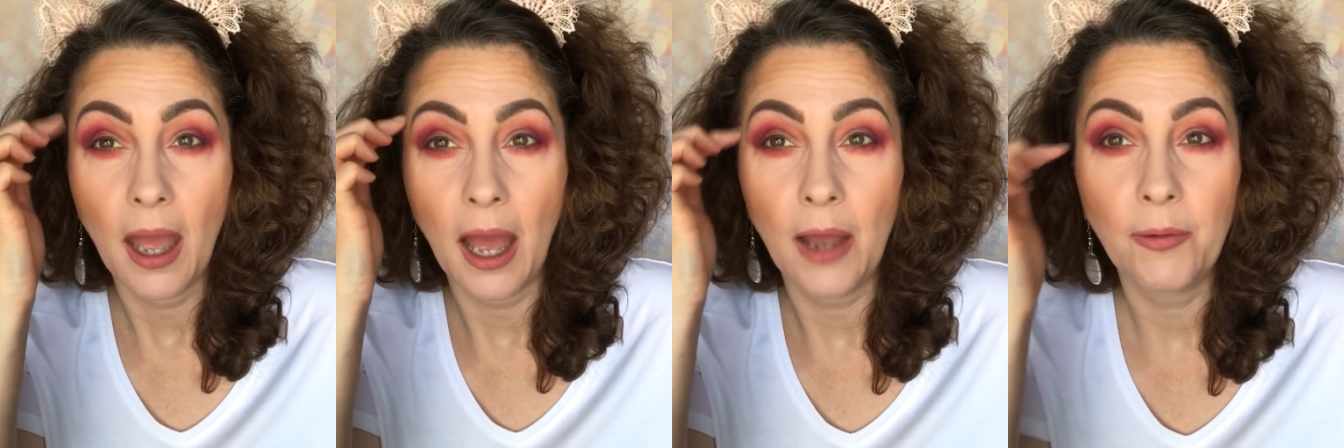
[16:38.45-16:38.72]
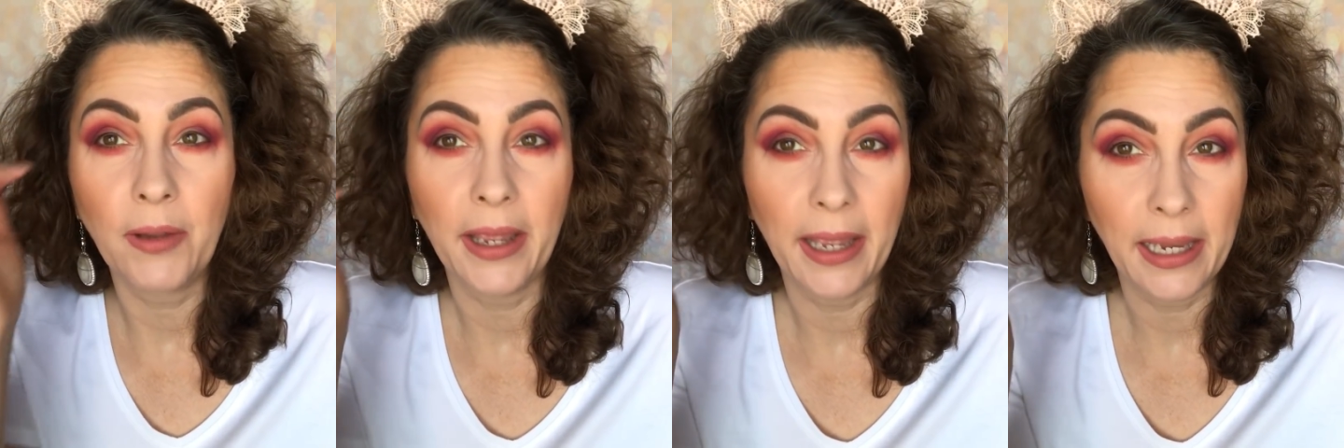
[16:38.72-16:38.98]

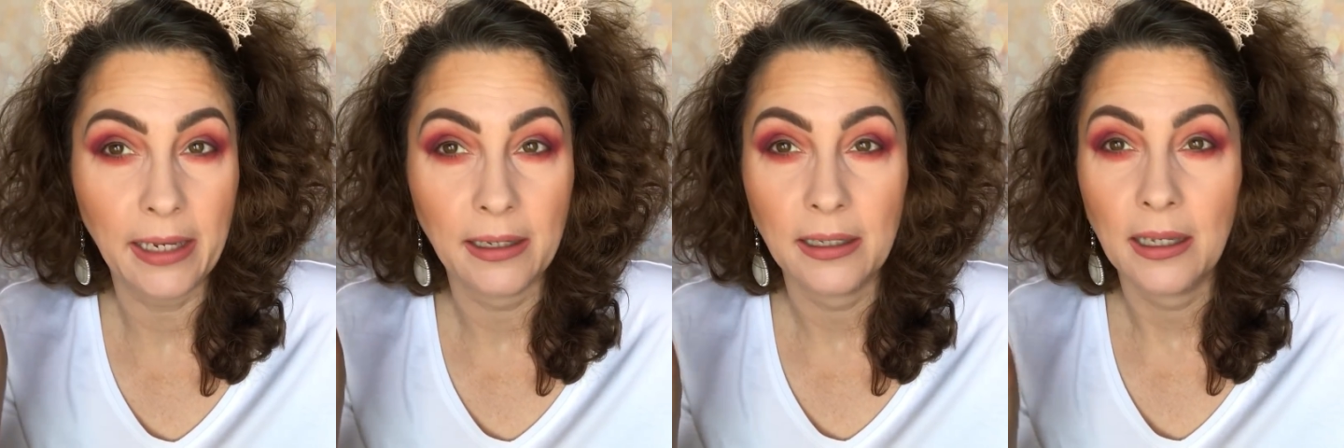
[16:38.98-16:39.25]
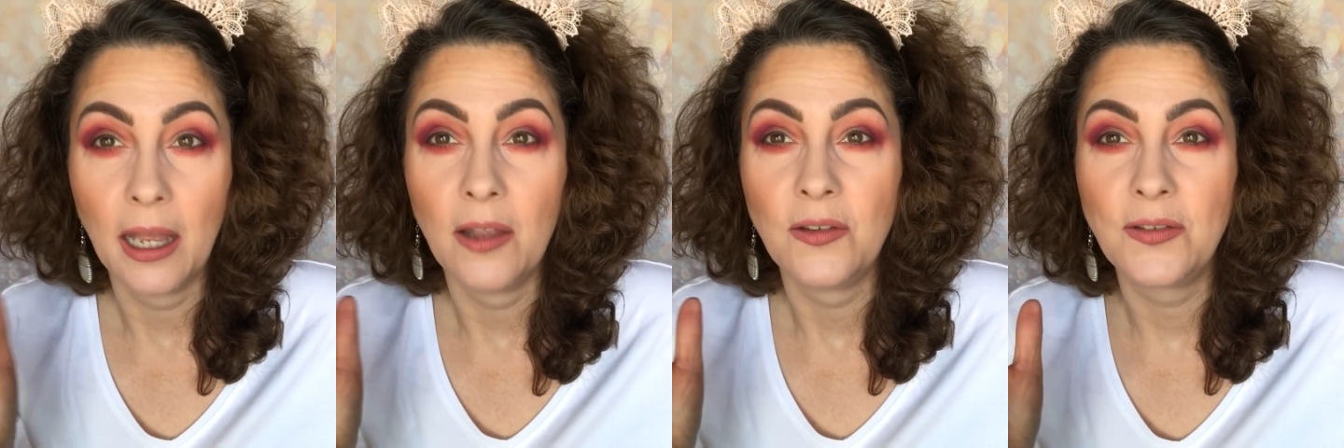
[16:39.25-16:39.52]
Okay,
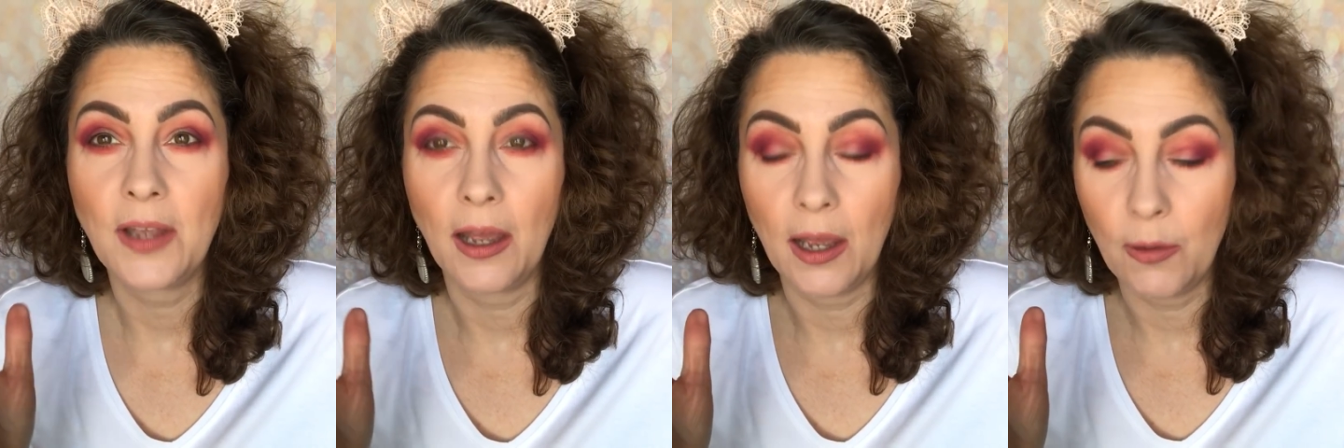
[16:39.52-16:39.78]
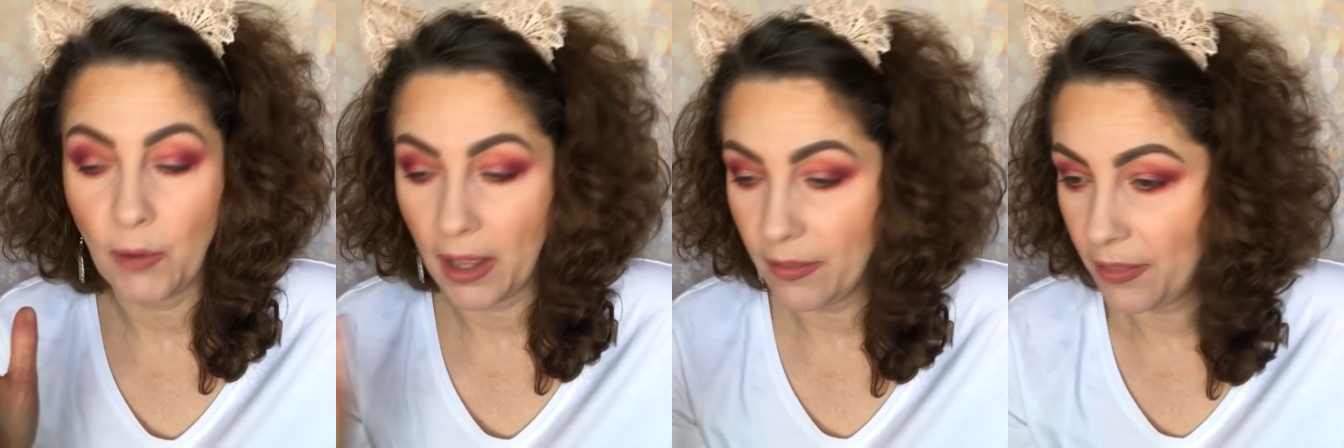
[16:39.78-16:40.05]

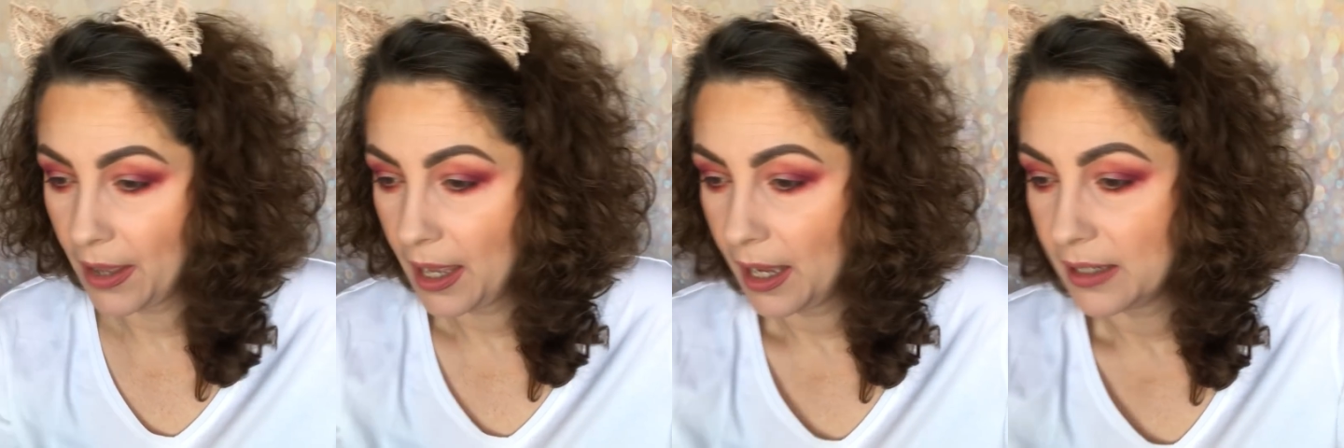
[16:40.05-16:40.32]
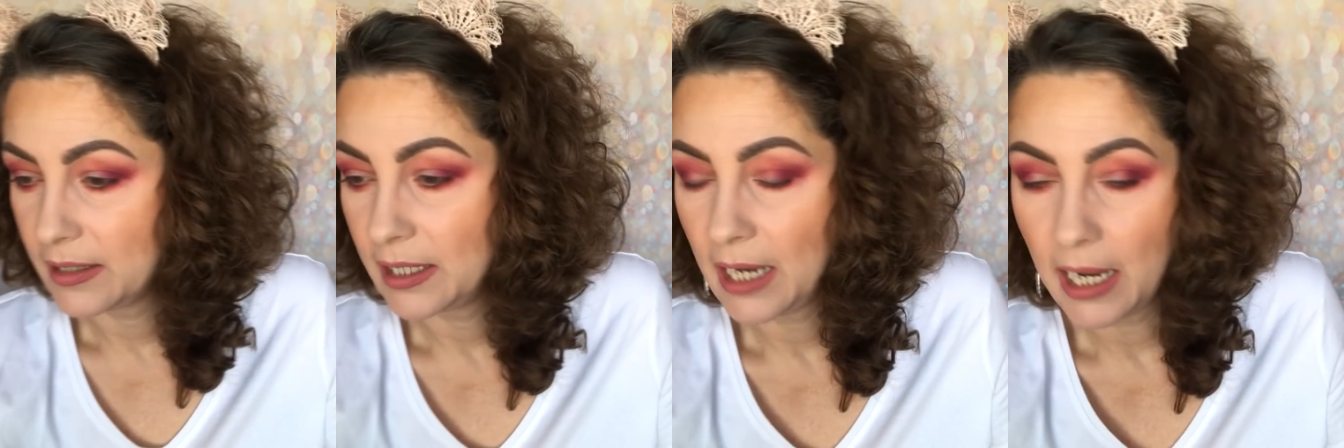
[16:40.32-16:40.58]
so
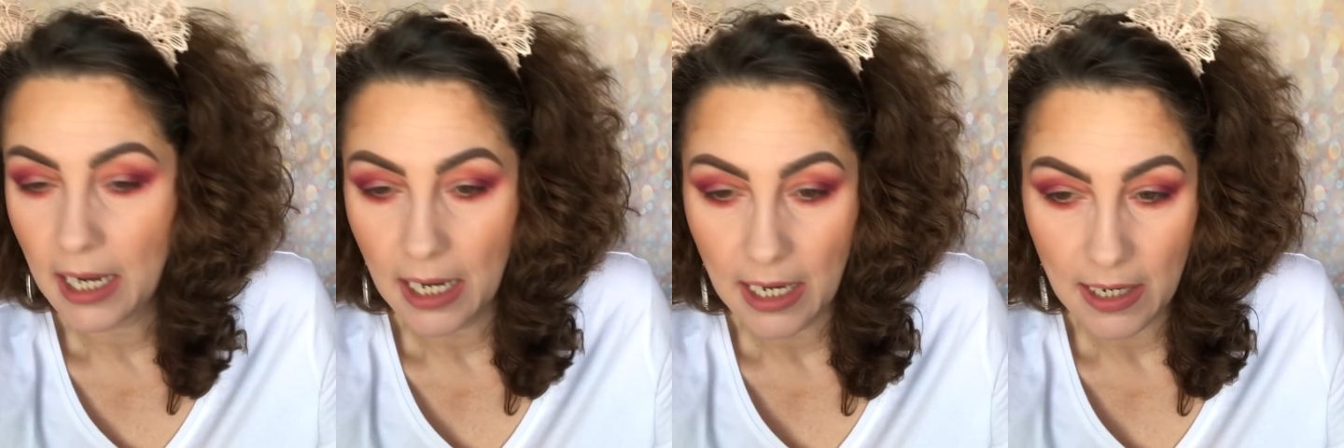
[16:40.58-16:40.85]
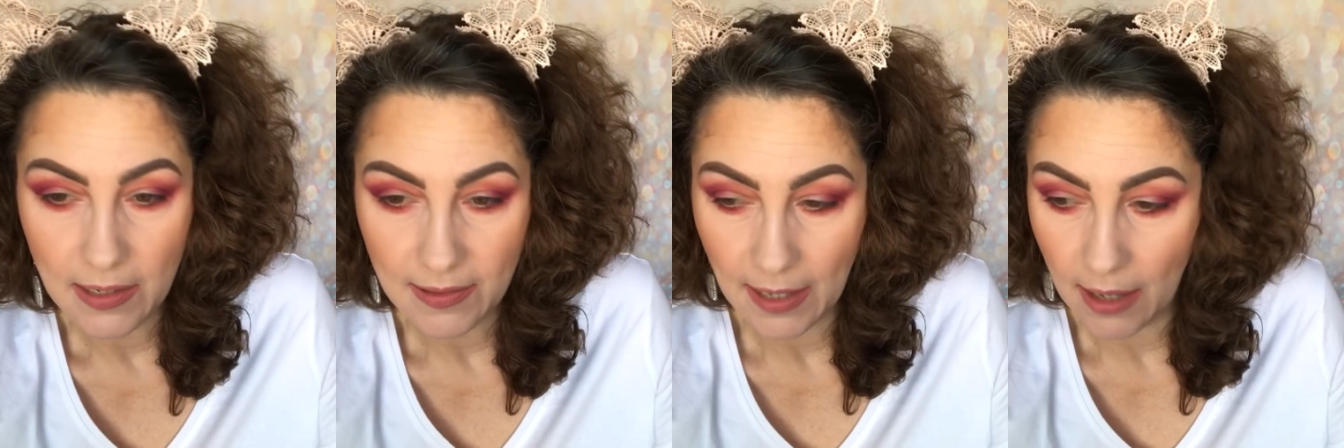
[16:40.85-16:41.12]
that
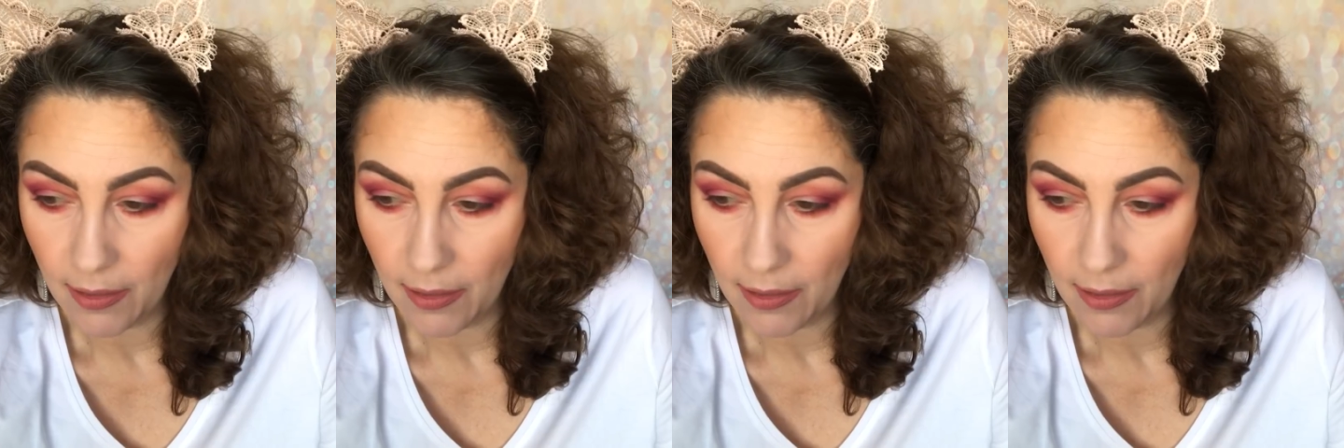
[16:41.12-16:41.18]
is